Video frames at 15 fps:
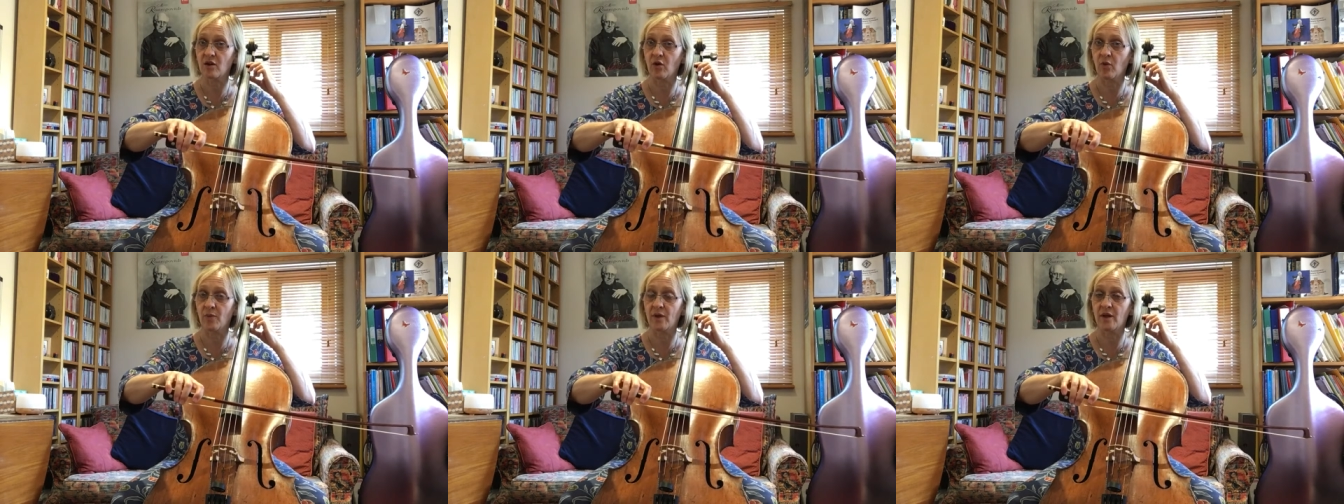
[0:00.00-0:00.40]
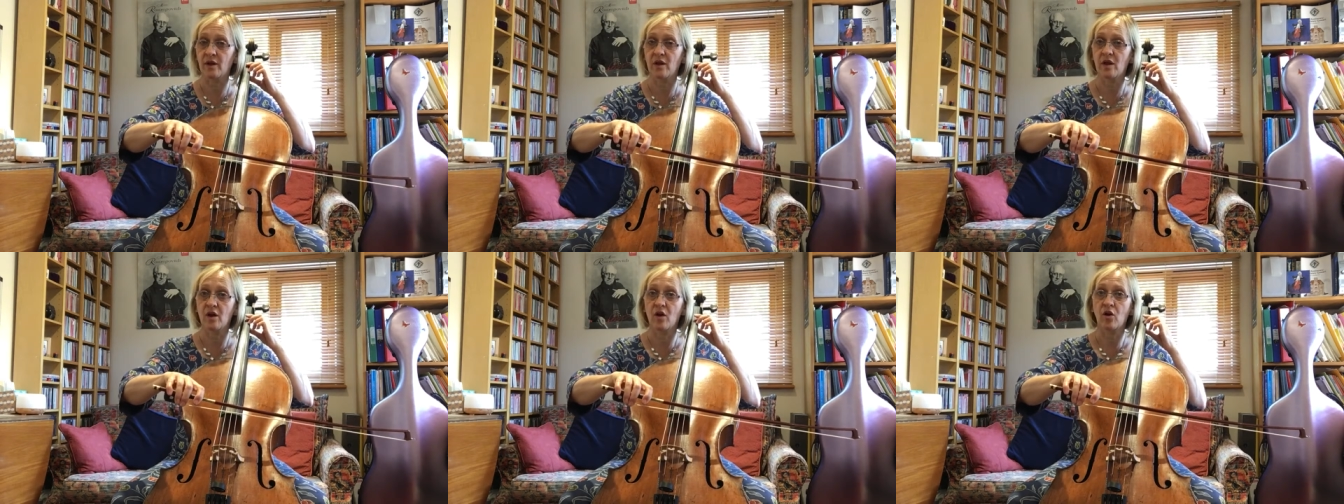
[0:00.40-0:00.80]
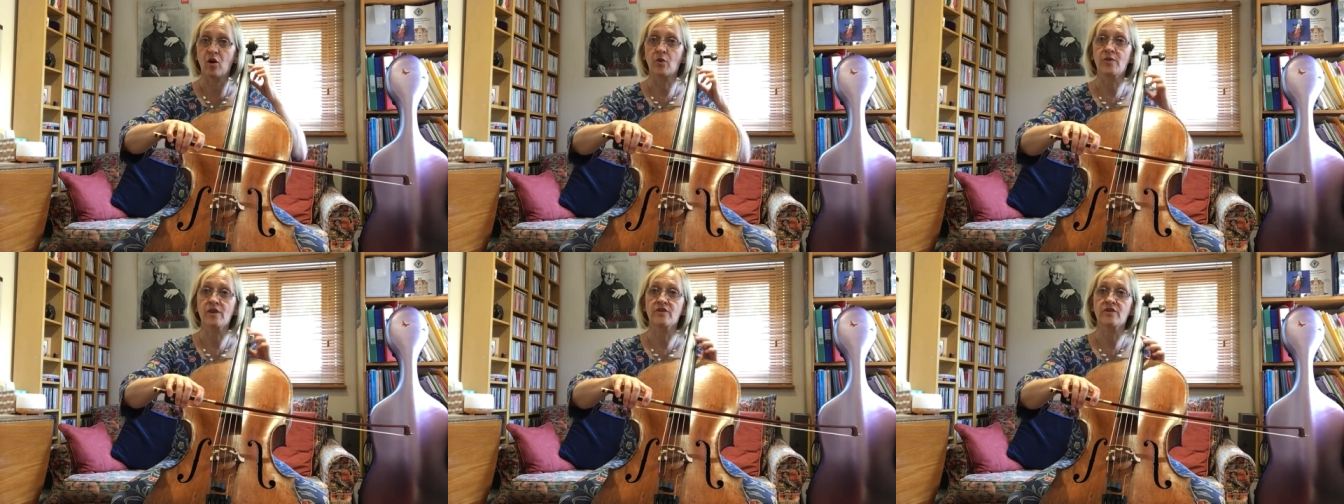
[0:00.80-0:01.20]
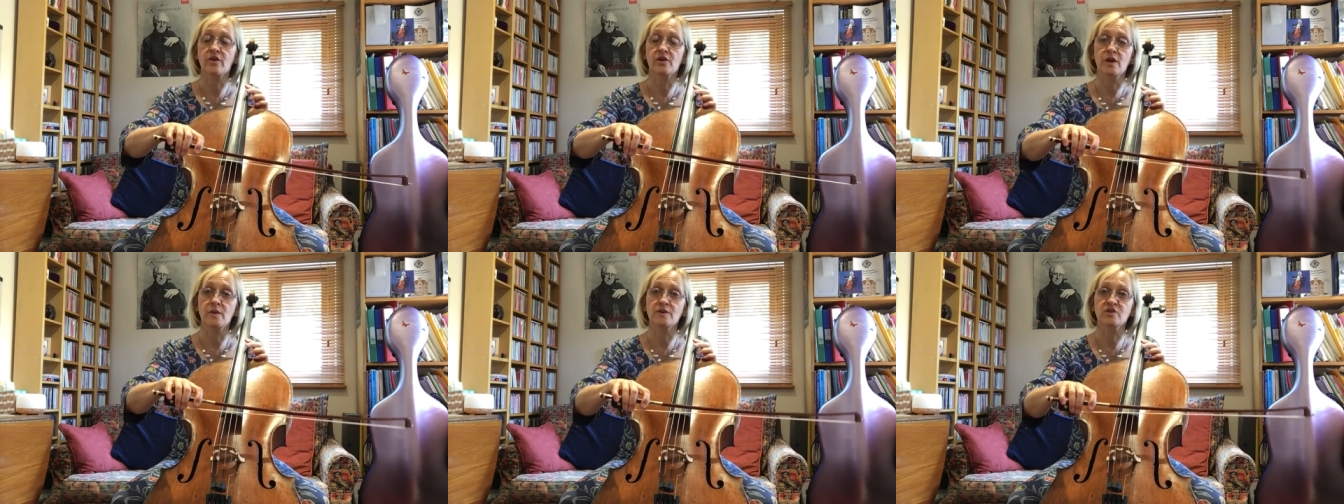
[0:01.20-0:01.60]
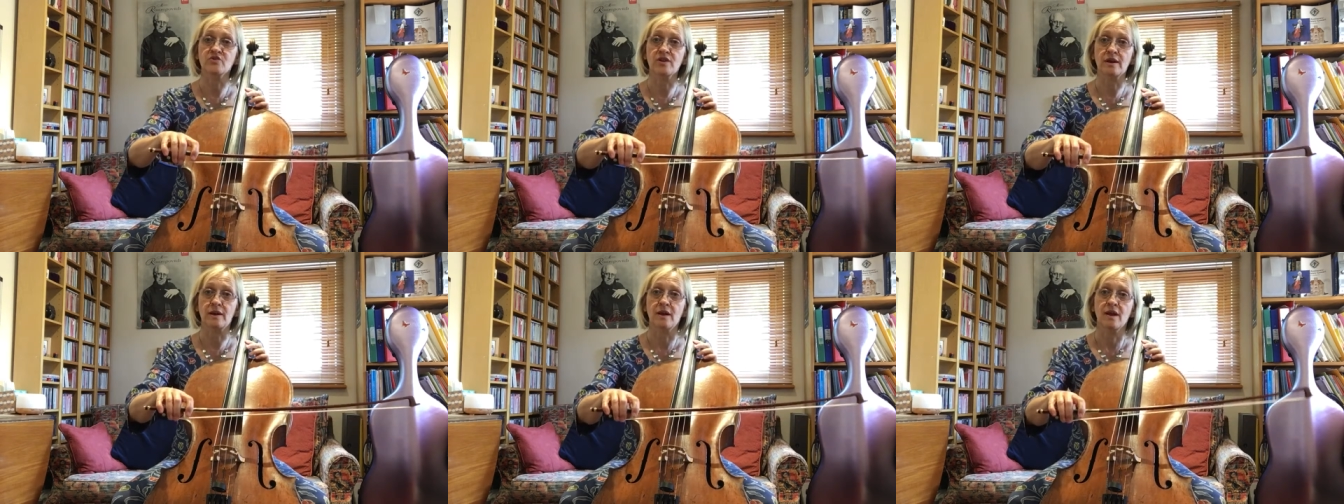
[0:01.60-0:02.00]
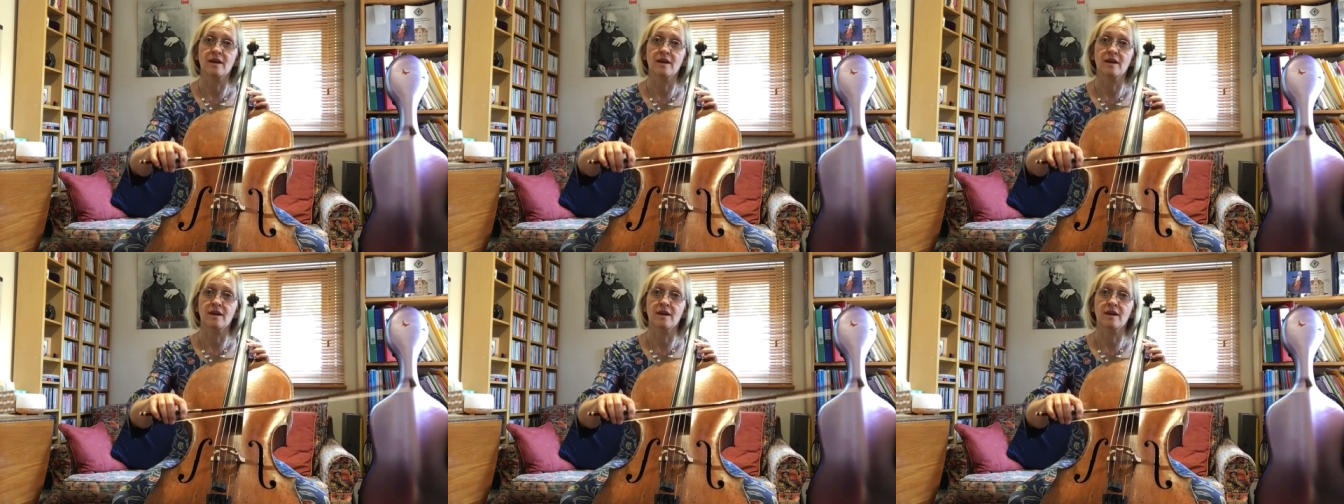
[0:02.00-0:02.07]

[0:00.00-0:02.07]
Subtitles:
on the lower string.